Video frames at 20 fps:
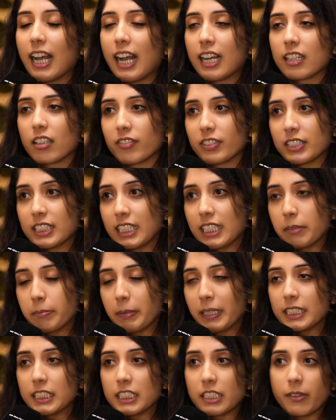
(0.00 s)
And obviously in
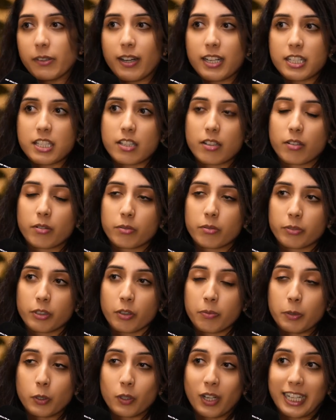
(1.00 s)
PCOS, you're
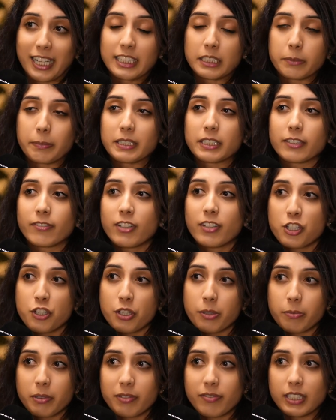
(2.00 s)
more likely to be
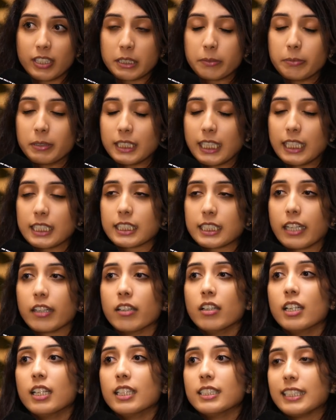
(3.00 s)
deficient with vitamin D, so
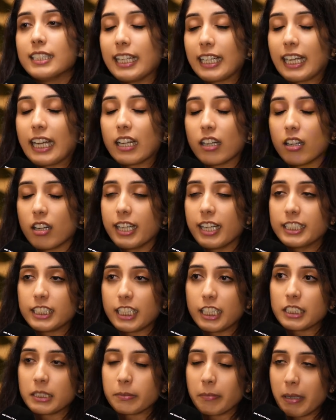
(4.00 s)
taking a high
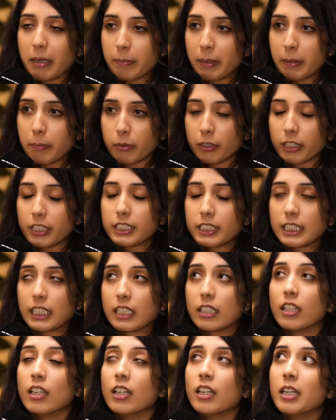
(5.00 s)
dose might be
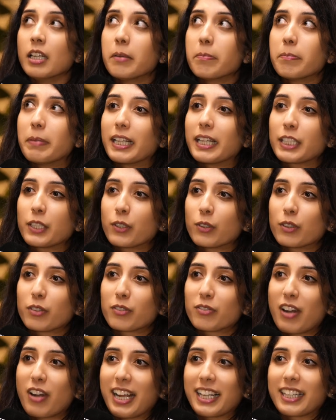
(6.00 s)
prudent. But you're
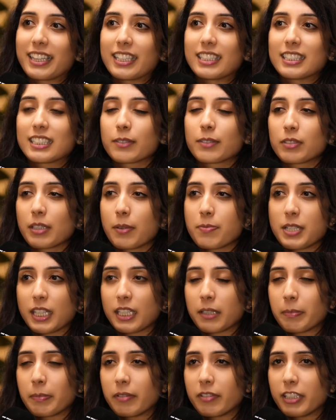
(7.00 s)
right that sometimes it
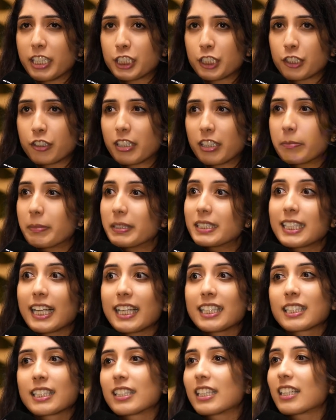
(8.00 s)
can be reassuring. But say
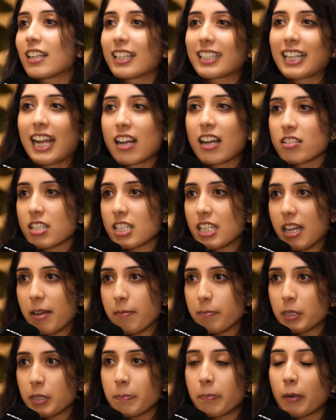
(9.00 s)
something like
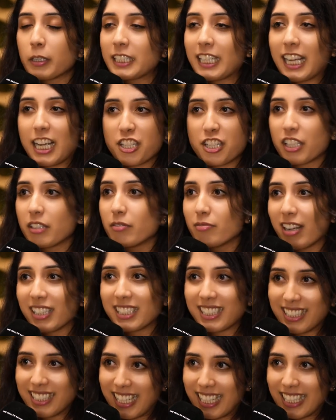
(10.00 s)
calcium, the body actually
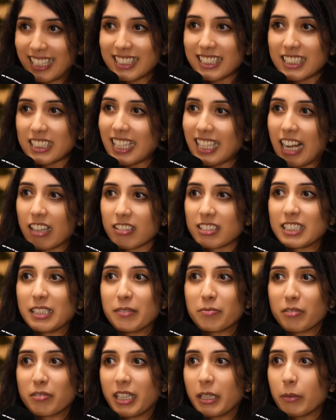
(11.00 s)
regulates
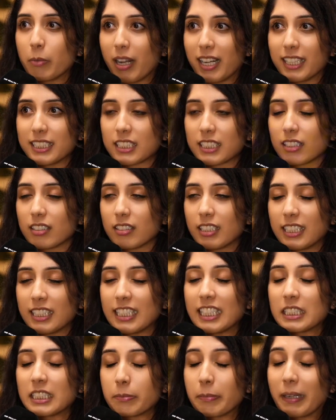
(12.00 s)
calcium really well. It
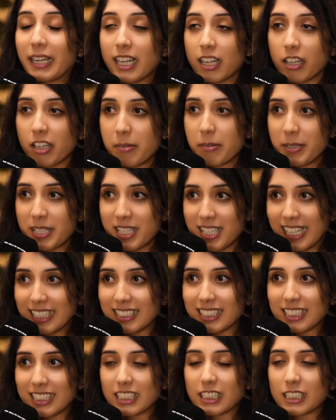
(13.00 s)
needs to be at a homeostasis.